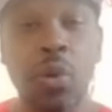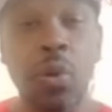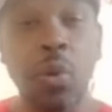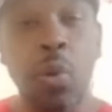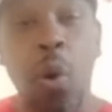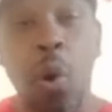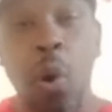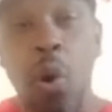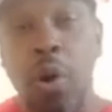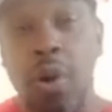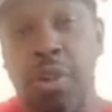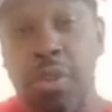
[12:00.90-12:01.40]
you
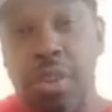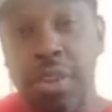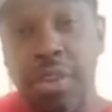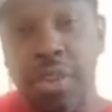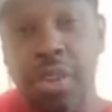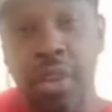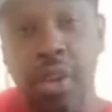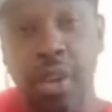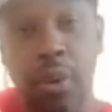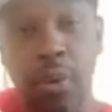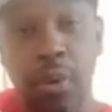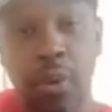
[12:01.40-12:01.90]
all could just
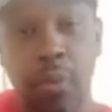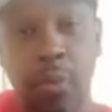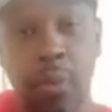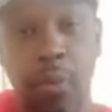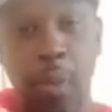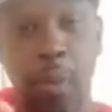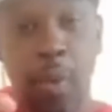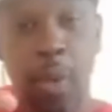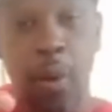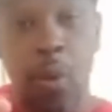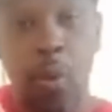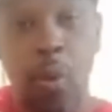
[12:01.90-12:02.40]
see the
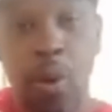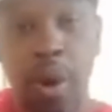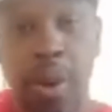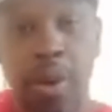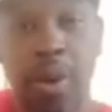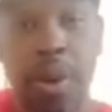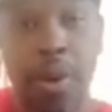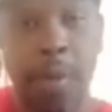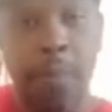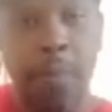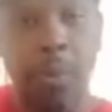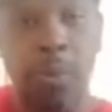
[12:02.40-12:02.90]

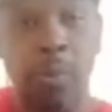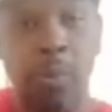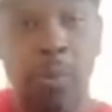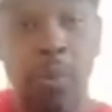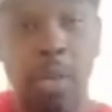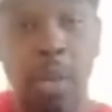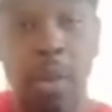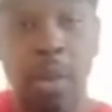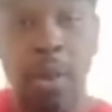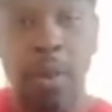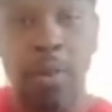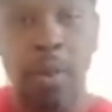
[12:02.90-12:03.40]
one number.
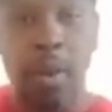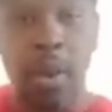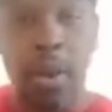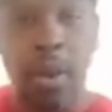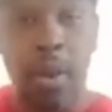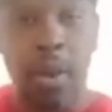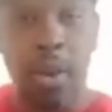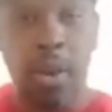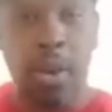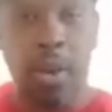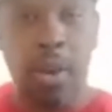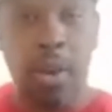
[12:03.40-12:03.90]
See, in the, in the,
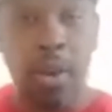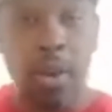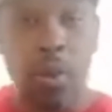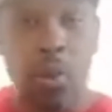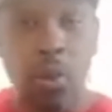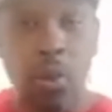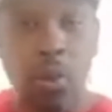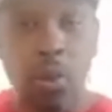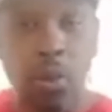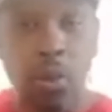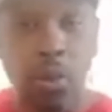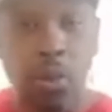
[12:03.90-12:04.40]
in the
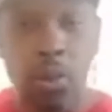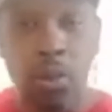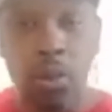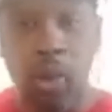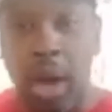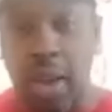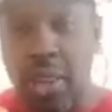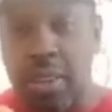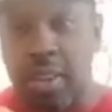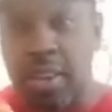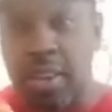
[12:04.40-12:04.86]
YouTube studio, I could